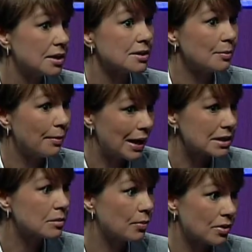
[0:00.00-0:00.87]
The
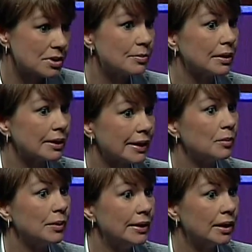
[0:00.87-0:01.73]
best possible can
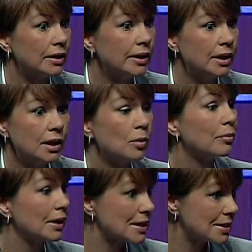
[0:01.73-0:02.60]
be done.
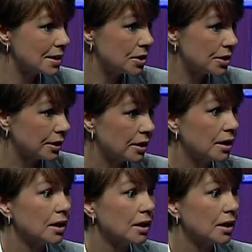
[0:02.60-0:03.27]
Plus teaching.